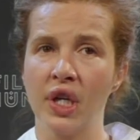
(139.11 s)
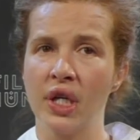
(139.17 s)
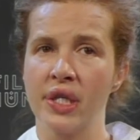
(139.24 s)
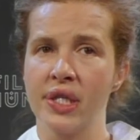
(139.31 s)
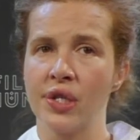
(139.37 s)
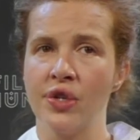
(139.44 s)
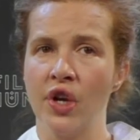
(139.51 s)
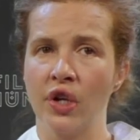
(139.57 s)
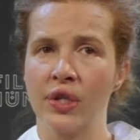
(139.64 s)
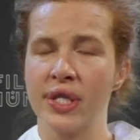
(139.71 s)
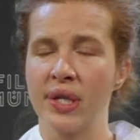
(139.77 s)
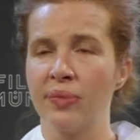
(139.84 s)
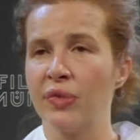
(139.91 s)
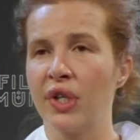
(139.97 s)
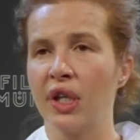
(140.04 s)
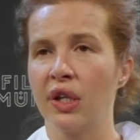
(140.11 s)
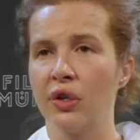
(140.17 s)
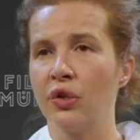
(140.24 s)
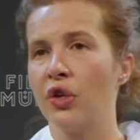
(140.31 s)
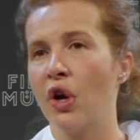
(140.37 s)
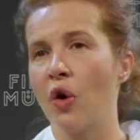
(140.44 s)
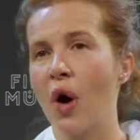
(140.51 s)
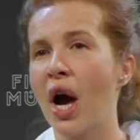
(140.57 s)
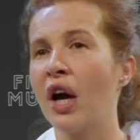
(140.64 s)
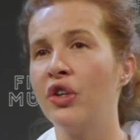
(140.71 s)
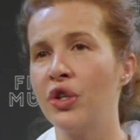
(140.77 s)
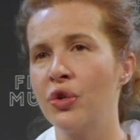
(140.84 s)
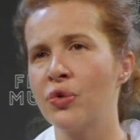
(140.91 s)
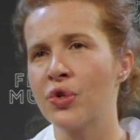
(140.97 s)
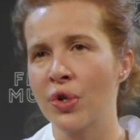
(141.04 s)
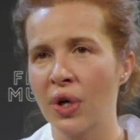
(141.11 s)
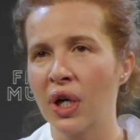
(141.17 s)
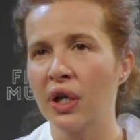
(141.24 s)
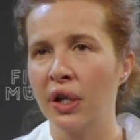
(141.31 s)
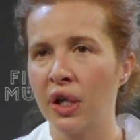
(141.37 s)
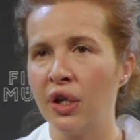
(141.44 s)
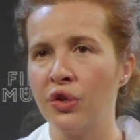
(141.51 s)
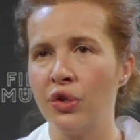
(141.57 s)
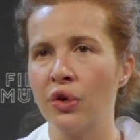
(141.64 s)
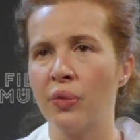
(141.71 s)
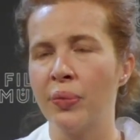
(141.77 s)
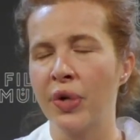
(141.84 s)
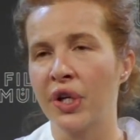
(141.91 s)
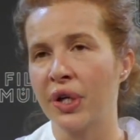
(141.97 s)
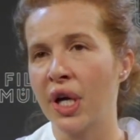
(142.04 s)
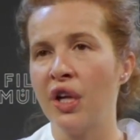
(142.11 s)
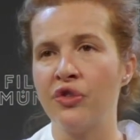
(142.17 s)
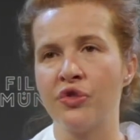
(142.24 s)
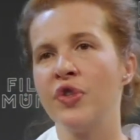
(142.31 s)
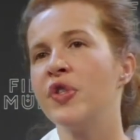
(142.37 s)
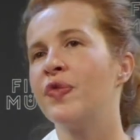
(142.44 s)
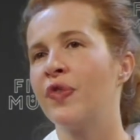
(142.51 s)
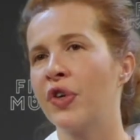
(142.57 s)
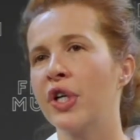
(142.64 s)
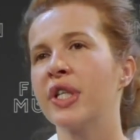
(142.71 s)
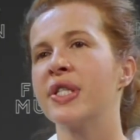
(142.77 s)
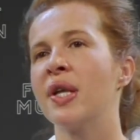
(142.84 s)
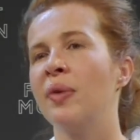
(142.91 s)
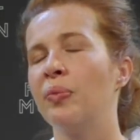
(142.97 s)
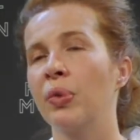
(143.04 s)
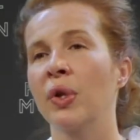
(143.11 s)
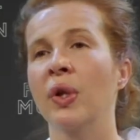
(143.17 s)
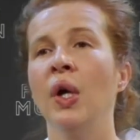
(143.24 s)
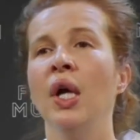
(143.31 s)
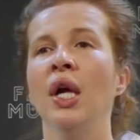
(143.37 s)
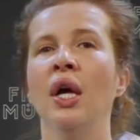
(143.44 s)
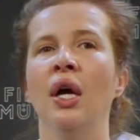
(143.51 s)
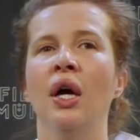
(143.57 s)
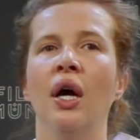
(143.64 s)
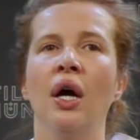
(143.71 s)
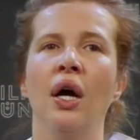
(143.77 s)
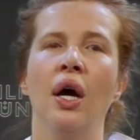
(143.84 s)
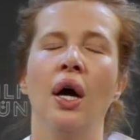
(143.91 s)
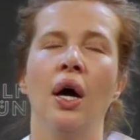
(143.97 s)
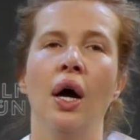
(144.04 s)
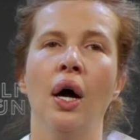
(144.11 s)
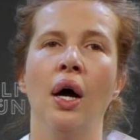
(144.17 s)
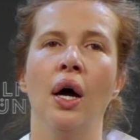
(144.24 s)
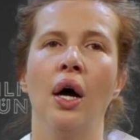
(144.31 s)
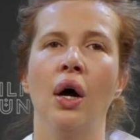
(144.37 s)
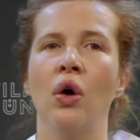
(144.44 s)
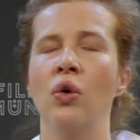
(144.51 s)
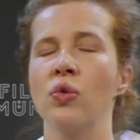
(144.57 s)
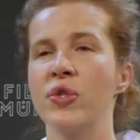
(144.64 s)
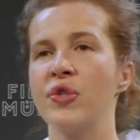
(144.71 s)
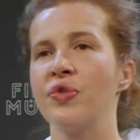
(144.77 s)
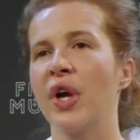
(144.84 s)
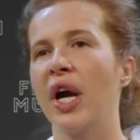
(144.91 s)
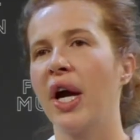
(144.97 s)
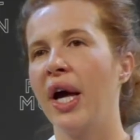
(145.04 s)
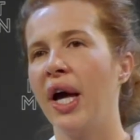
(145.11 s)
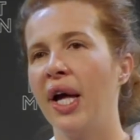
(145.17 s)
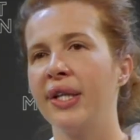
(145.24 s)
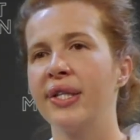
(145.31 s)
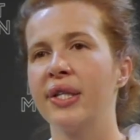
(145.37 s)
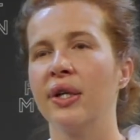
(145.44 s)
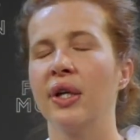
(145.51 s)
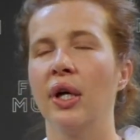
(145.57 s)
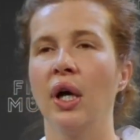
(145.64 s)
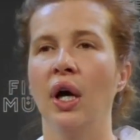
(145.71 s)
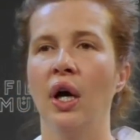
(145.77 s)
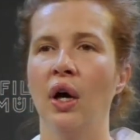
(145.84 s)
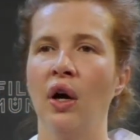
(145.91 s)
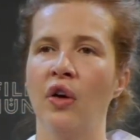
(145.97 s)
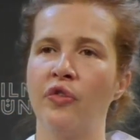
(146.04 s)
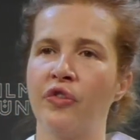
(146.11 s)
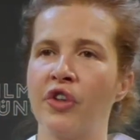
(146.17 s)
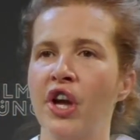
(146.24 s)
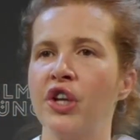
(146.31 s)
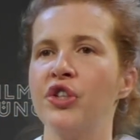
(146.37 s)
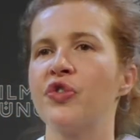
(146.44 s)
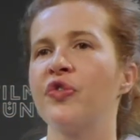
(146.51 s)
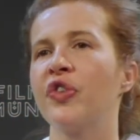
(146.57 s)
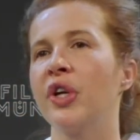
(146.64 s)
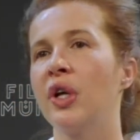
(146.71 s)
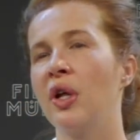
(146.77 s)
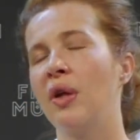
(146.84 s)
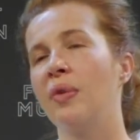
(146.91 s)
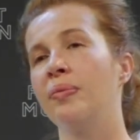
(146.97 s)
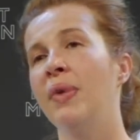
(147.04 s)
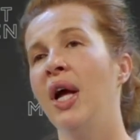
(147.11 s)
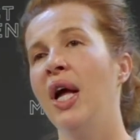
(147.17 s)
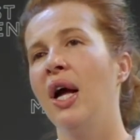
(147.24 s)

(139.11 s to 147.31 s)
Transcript: it's not something, you know, unusual in European countries. For example, Austria had a French film,